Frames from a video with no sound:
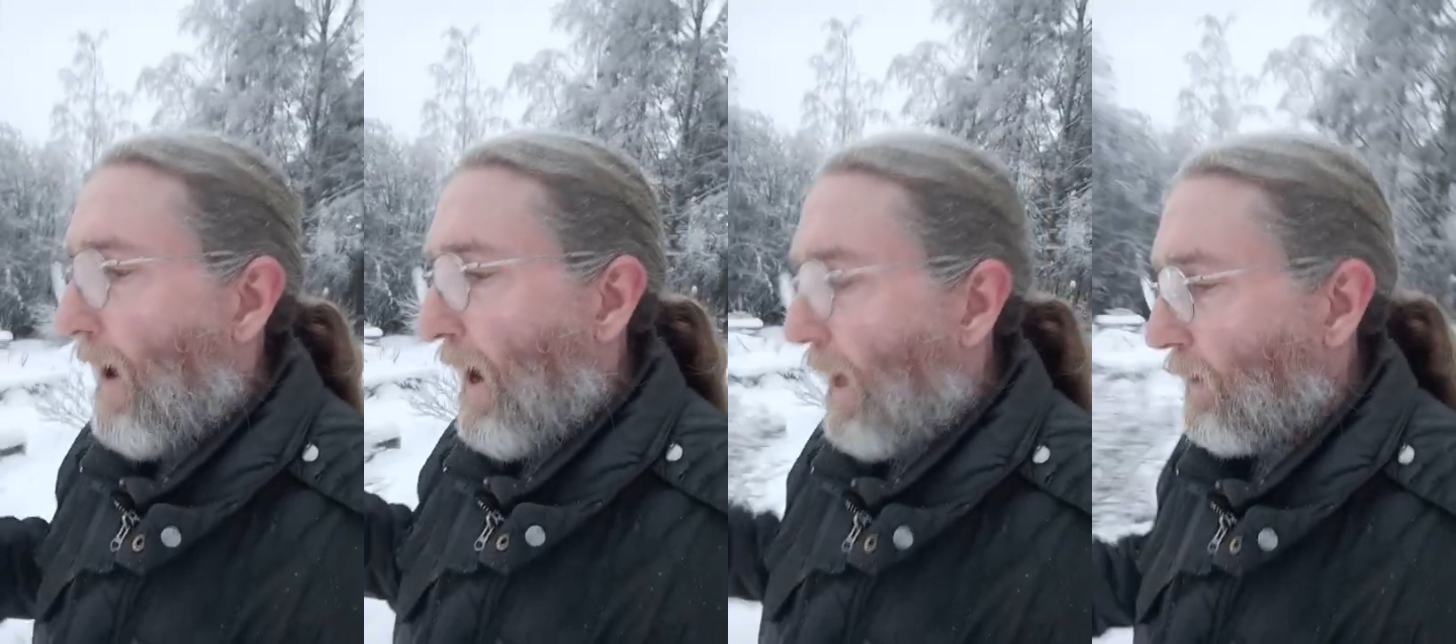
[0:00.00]

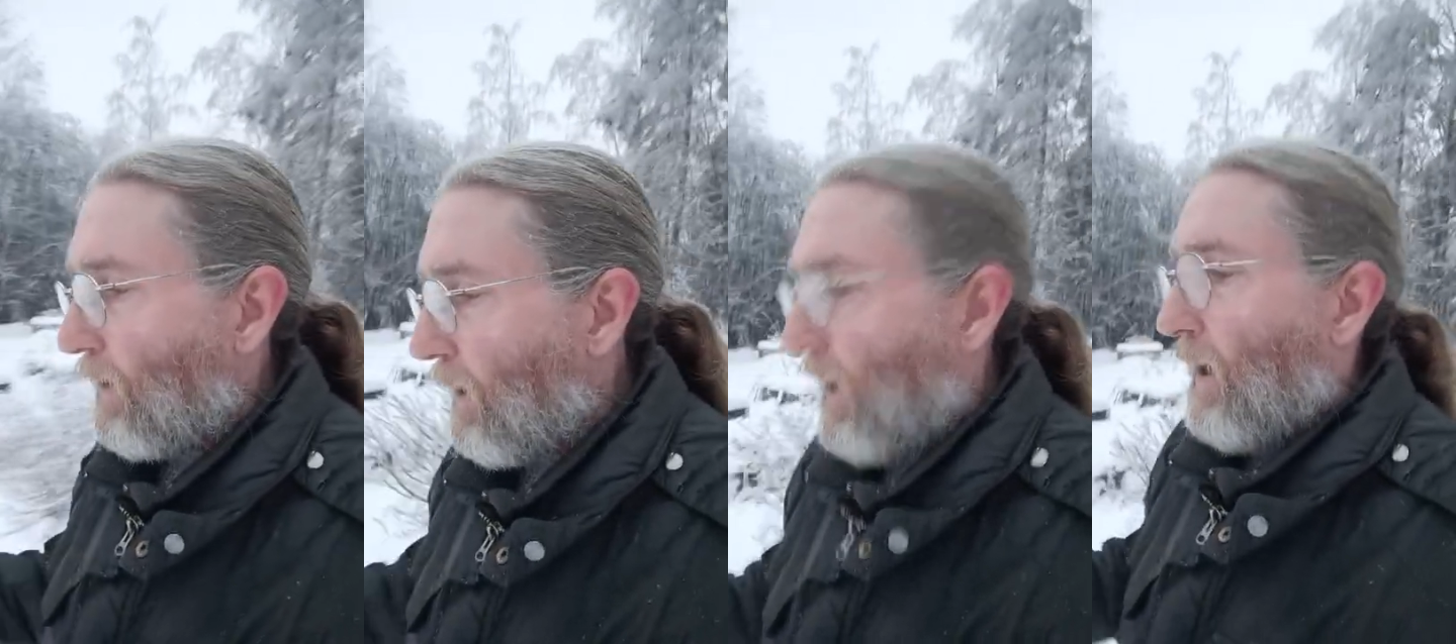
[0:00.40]

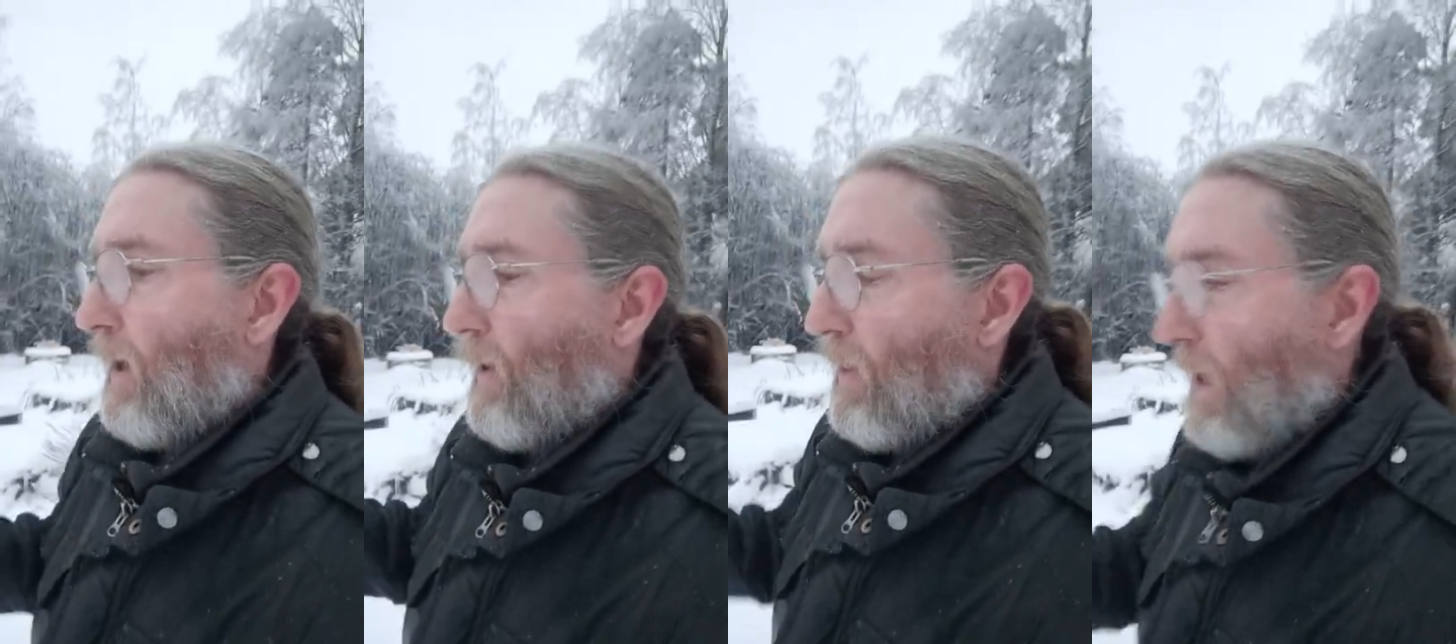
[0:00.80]
and
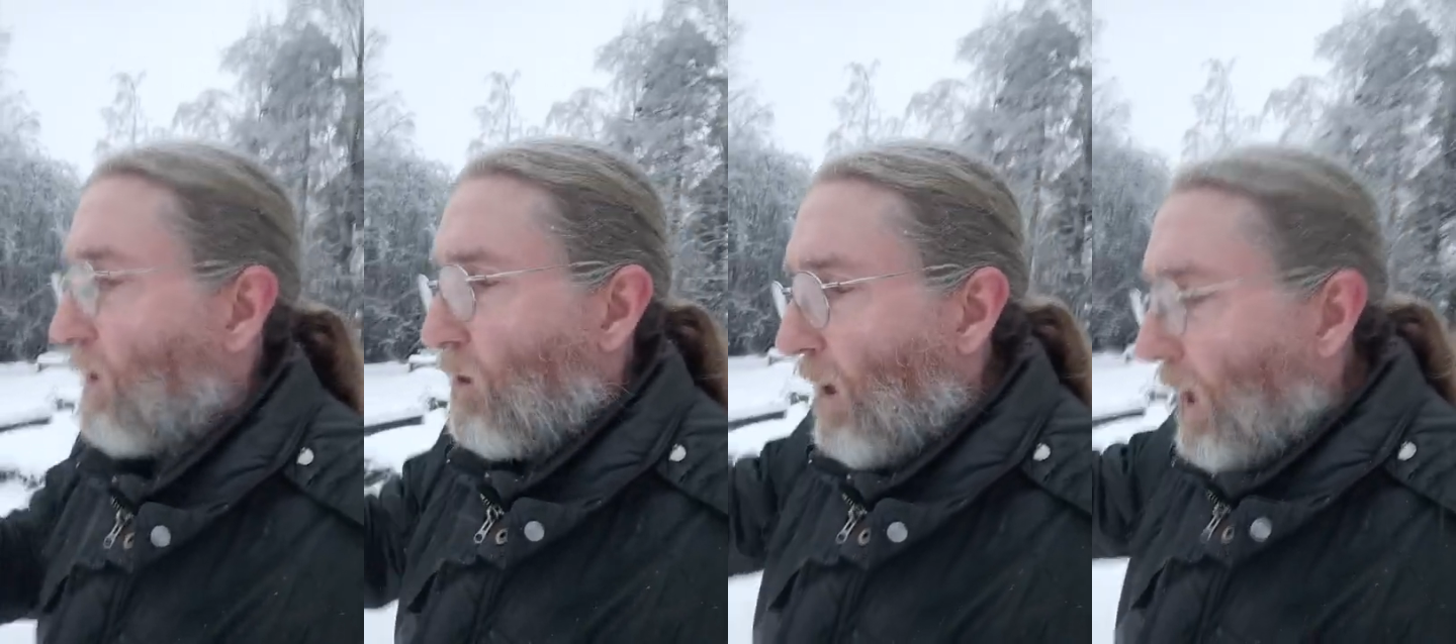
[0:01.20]

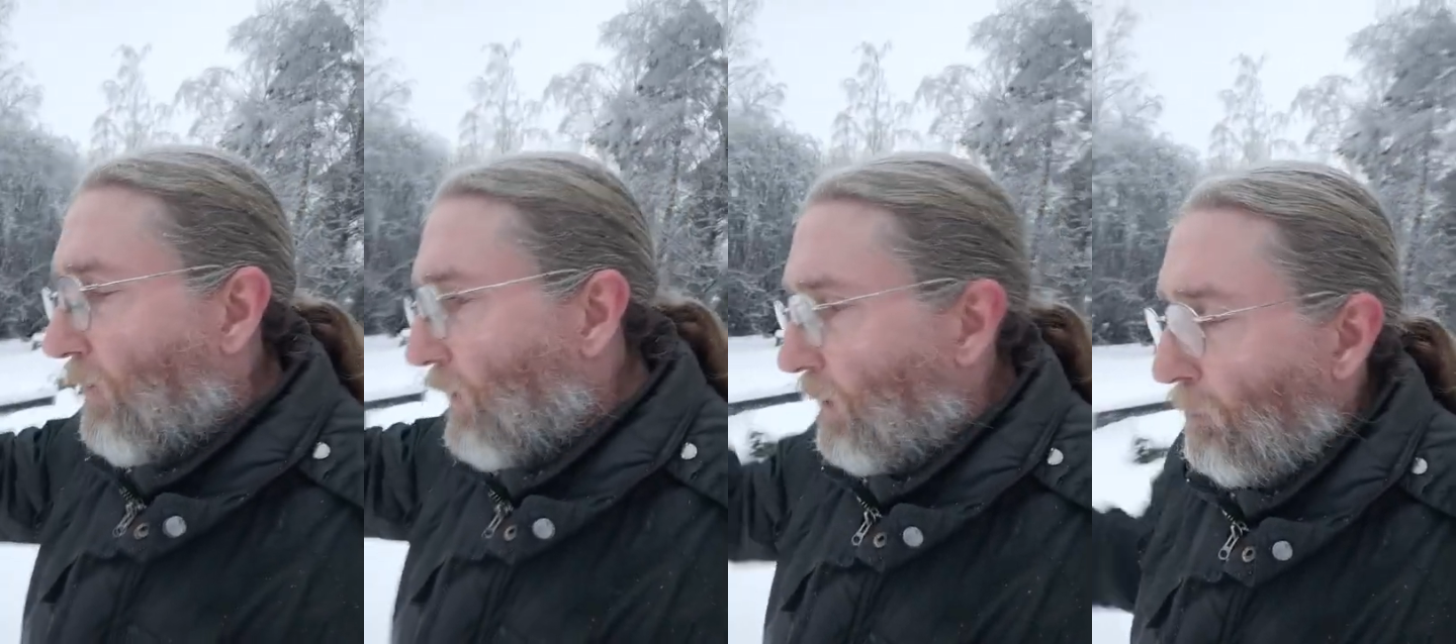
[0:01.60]
then you
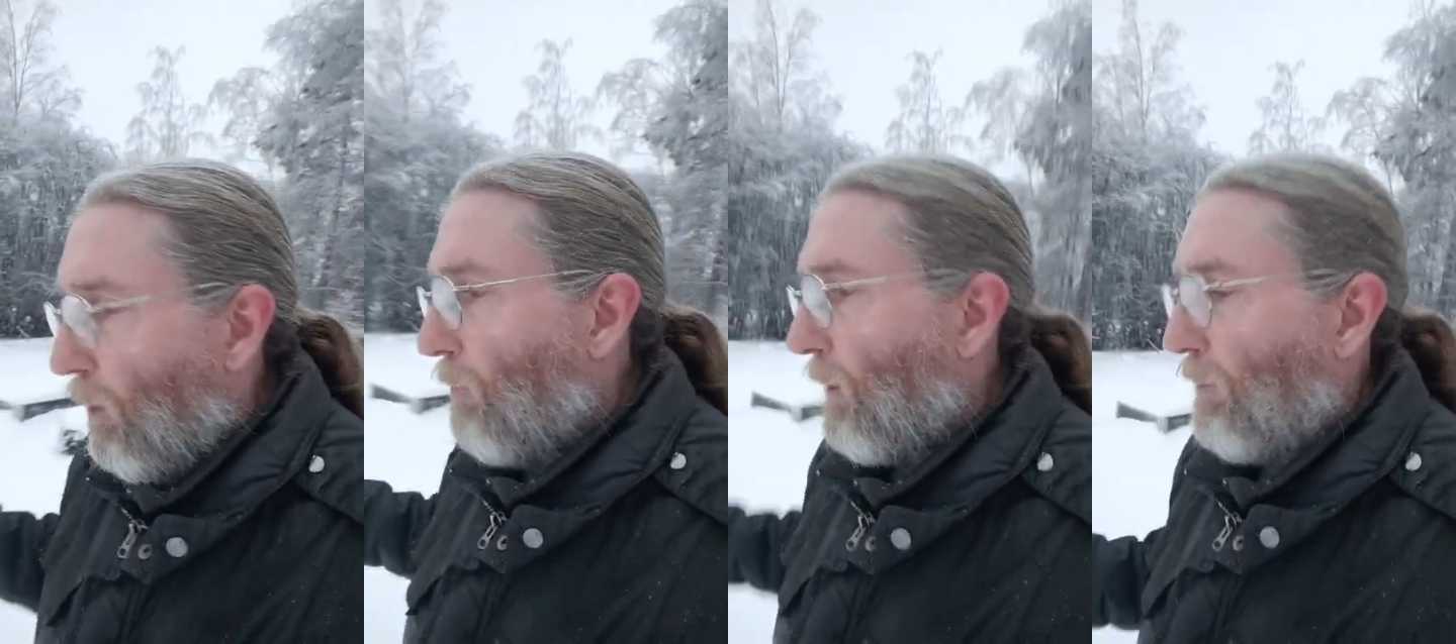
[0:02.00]
have a little
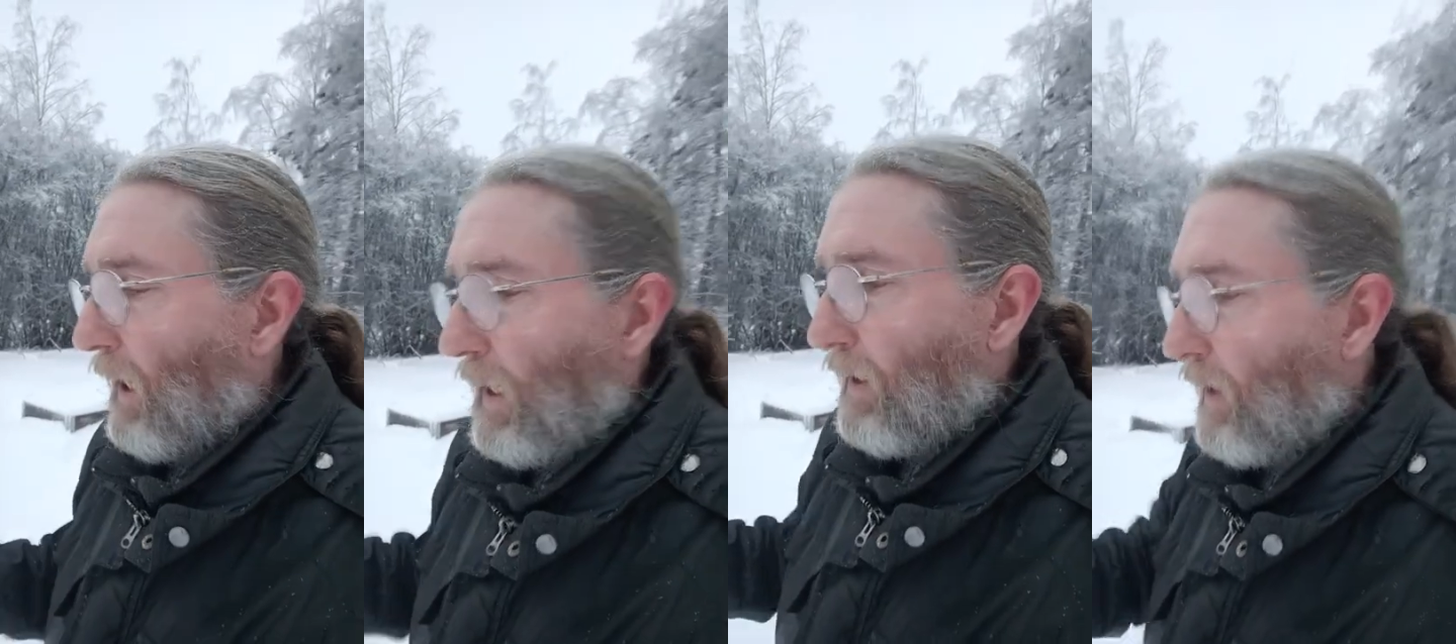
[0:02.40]
pop-up
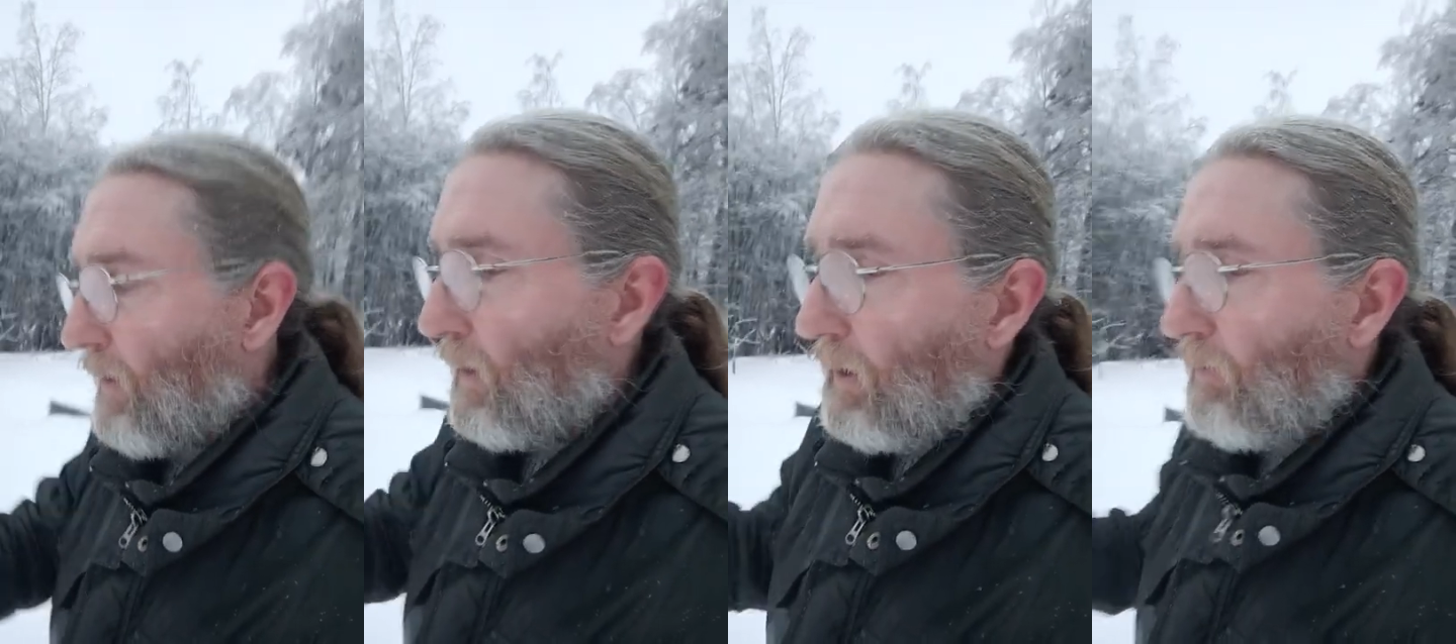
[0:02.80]
pane
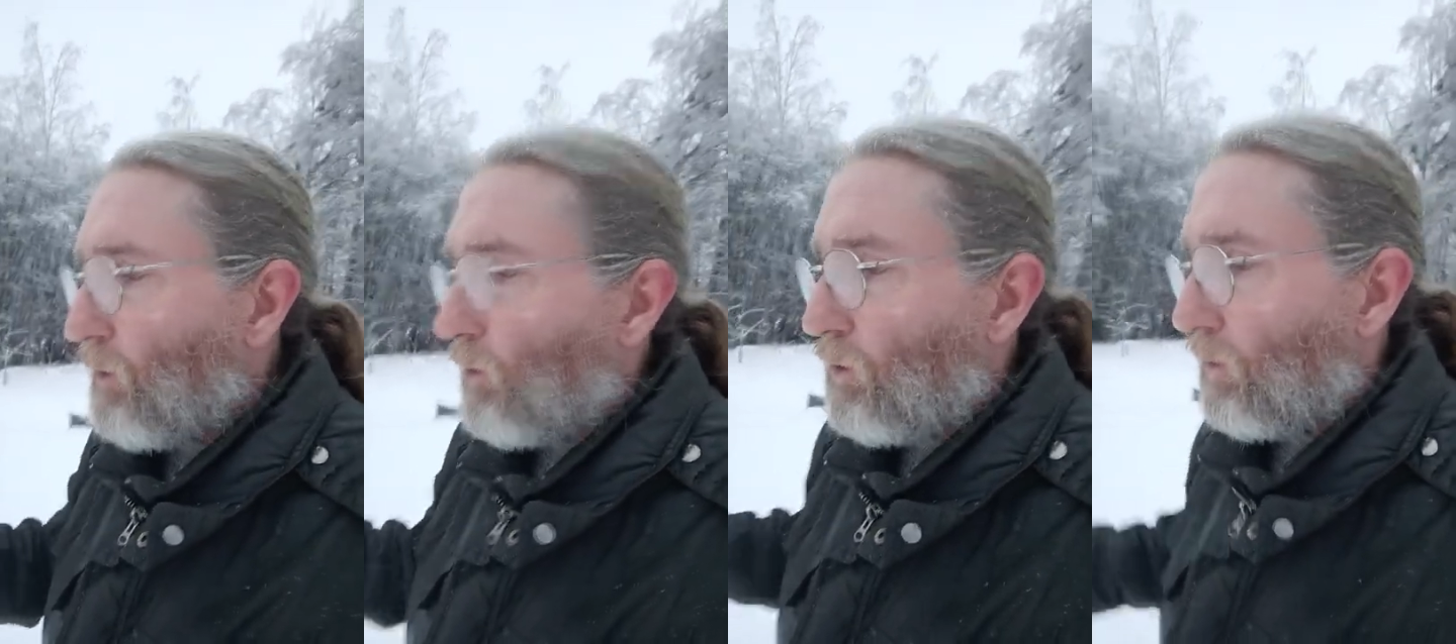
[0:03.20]
that gives
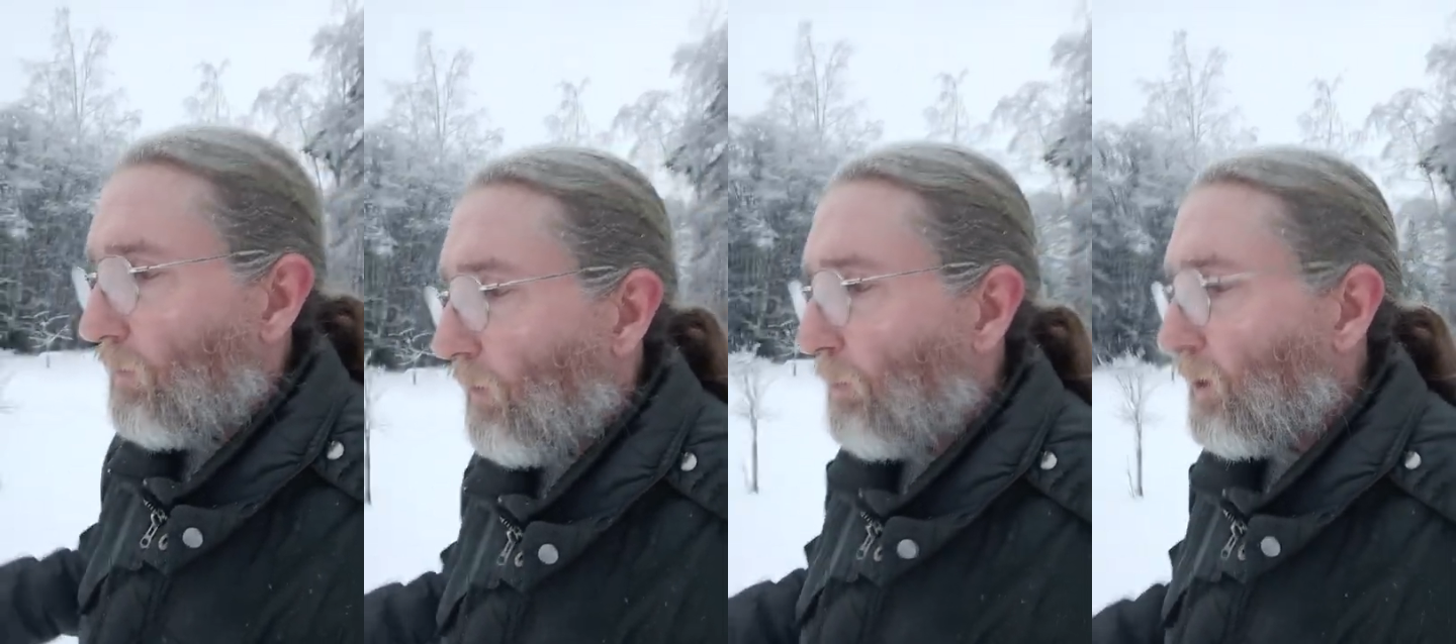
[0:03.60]
you all sorts
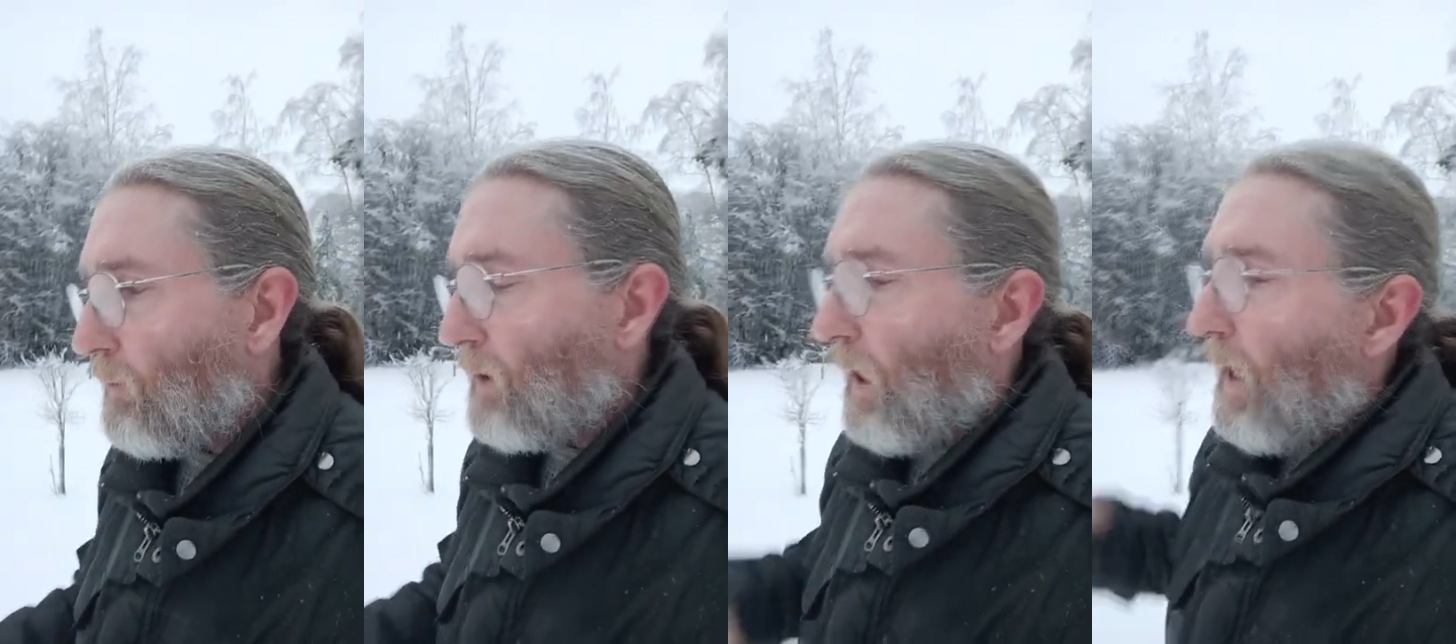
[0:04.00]
of
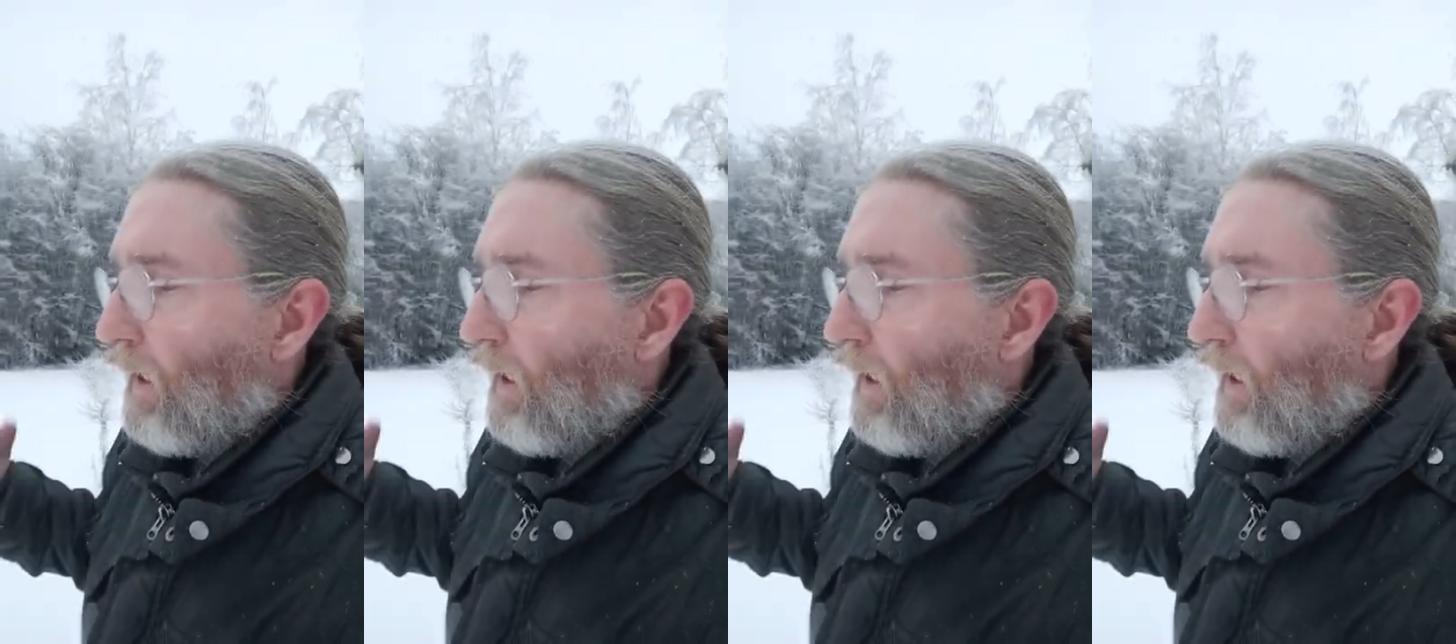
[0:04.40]
options.